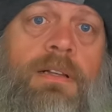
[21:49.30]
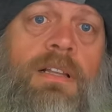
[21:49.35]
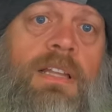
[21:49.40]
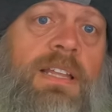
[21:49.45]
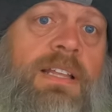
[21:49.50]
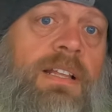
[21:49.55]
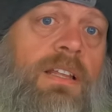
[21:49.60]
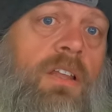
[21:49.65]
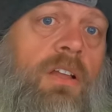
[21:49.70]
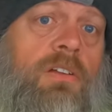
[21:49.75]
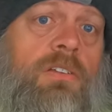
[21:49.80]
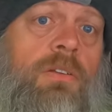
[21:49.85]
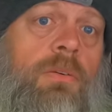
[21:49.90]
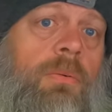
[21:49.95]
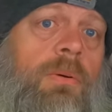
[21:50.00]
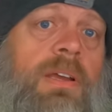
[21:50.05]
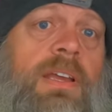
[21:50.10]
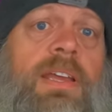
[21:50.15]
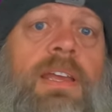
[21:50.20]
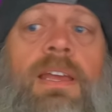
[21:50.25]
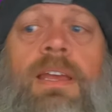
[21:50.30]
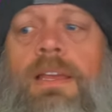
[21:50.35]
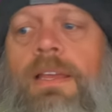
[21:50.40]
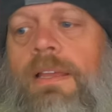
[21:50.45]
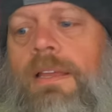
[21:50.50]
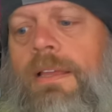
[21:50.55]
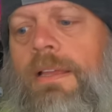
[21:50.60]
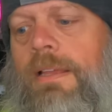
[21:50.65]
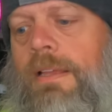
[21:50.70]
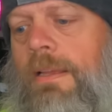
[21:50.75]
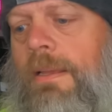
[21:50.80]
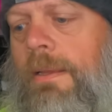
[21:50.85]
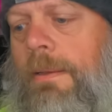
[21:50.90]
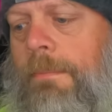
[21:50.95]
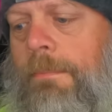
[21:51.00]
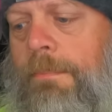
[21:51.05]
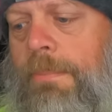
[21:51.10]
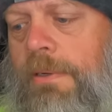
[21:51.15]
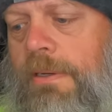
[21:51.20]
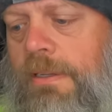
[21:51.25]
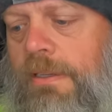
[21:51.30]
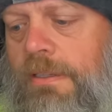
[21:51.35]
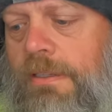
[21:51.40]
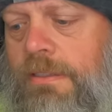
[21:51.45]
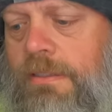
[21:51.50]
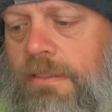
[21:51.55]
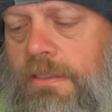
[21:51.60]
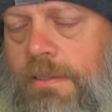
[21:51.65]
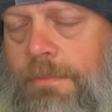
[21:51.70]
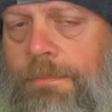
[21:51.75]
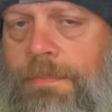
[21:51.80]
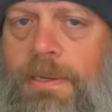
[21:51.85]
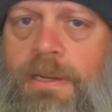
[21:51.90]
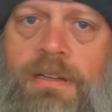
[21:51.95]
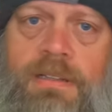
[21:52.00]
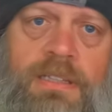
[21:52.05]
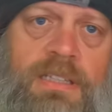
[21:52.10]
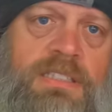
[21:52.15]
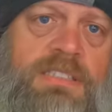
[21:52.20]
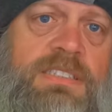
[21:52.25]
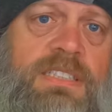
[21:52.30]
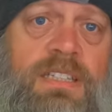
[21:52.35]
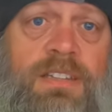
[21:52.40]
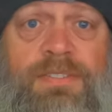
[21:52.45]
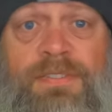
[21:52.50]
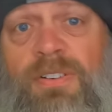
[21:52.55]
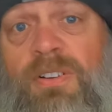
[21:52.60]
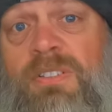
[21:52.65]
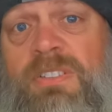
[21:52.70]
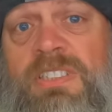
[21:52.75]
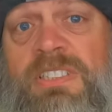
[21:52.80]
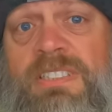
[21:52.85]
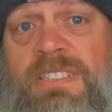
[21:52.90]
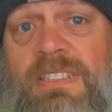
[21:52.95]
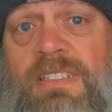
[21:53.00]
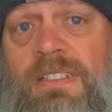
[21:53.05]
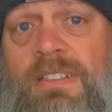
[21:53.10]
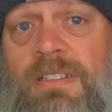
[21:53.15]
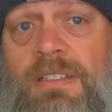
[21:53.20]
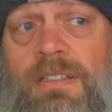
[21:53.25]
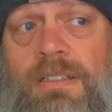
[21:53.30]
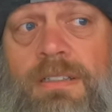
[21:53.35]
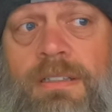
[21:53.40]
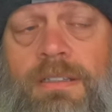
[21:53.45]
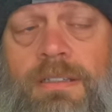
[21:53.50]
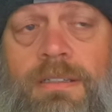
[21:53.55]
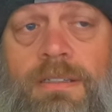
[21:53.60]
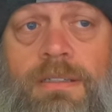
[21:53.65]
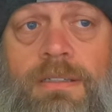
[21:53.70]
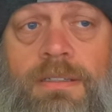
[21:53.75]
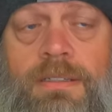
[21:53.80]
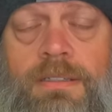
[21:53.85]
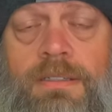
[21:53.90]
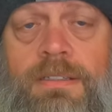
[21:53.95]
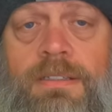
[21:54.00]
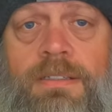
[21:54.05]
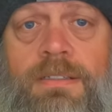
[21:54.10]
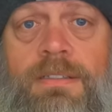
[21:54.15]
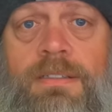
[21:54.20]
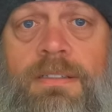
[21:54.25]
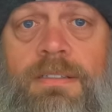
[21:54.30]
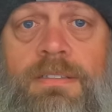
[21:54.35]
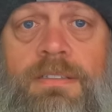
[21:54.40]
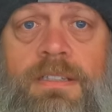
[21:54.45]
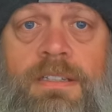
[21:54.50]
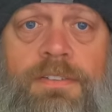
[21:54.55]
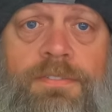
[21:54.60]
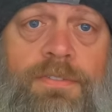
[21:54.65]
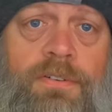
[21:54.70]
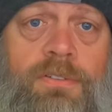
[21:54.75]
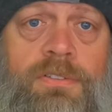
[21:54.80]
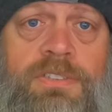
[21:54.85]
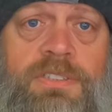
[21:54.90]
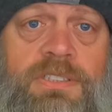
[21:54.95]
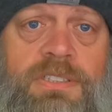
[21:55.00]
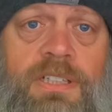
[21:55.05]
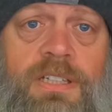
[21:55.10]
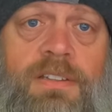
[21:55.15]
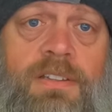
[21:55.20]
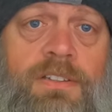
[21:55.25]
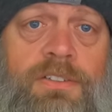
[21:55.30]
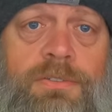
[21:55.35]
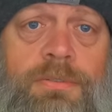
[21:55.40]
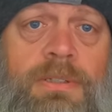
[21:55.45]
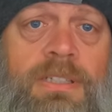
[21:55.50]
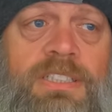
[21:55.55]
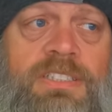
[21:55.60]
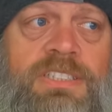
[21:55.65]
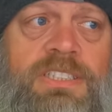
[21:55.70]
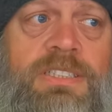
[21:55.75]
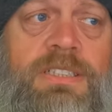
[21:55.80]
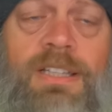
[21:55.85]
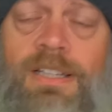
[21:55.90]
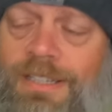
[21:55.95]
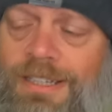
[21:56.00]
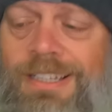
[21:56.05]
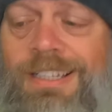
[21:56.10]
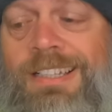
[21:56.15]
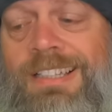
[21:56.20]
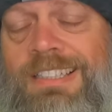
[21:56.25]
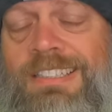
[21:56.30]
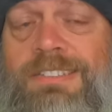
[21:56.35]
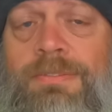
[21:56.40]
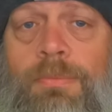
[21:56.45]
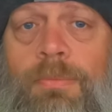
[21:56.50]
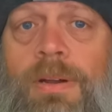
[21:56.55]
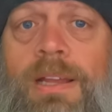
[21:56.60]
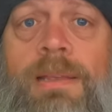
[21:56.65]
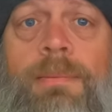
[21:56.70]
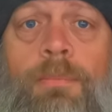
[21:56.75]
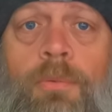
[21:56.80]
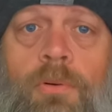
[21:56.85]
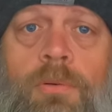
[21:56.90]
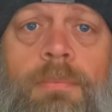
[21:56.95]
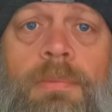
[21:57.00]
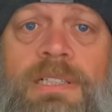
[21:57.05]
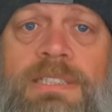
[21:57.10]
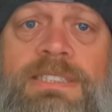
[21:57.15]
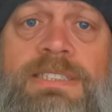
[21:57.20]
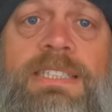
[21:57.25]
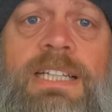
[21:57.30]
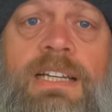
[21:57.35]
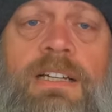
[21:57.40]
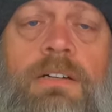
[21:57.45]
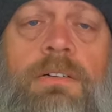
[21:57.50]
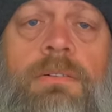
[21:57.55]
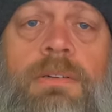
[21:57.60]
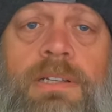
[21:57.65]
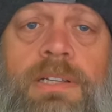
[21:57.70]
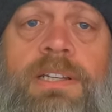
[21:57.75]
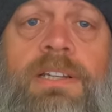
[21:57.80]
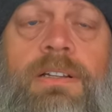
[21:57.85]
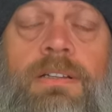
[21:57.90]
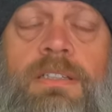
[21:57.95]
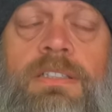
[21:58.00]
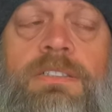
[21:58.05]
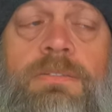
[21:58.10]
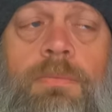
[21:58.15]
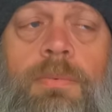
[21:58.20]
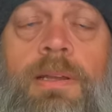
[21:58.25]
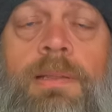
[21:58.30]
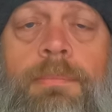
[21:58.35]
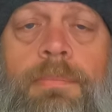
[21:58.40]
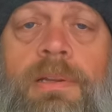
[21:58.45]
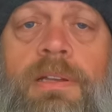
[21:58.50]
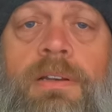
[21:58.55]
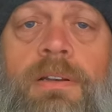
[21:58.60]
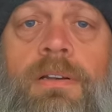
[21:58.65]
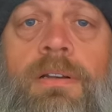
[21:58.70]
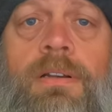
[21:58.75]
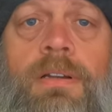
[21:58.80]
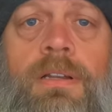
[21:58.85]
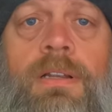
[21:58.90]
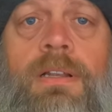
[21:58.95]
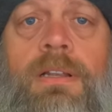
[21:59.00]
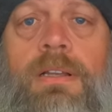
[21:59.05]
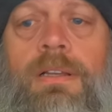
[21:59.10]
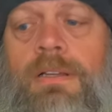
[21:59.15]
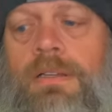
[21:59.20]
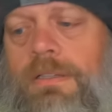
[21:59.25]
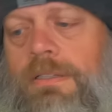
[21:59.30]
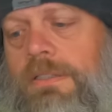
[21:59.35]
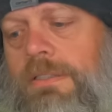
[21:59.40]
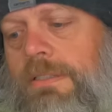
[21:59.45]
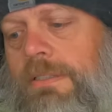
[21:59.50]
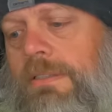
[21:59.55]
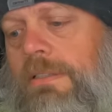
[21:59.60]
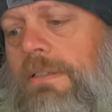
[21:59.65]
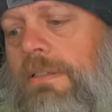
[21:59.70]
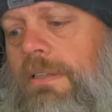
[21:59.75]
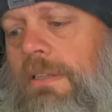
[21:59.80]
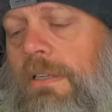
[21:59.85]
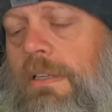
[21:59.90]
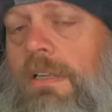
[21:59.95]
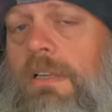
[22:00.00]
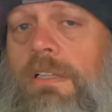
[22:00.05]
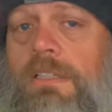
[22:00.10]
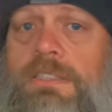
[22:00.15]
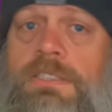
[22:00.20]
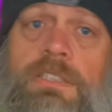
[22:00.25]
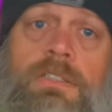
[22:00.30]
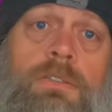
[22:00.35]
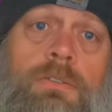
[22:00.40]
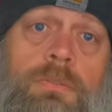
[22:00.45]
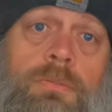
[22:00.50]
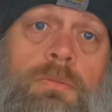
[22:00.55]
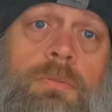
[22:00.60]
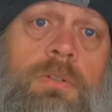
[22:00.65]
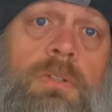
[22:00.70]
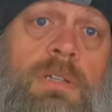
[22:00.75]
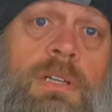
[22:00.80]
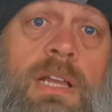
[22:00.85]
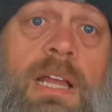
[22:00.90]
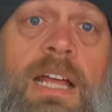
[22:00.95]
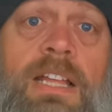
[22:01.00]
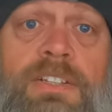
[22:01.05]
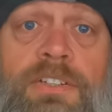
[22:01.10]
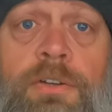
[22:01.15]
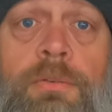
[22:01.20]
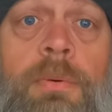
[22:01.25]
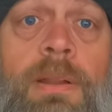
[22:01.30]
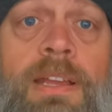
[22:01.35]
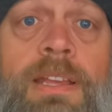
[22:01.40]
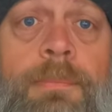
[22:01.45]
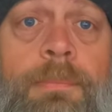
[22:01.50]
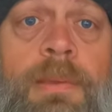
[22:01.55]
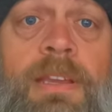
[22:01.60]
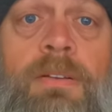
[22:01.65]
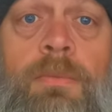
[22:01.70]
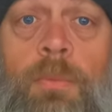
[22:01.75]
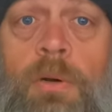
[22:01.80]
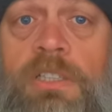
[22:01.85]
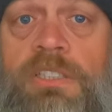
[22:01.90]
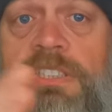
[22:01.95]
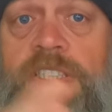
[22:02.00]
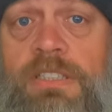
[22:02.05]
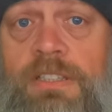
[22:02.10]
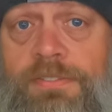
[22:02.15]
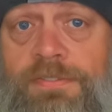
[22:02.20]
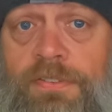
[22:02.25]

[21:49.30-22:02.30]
click along the way. But comparing this to the first of the trilogy, this is way more my style right here. This is way better. So I do recommend watching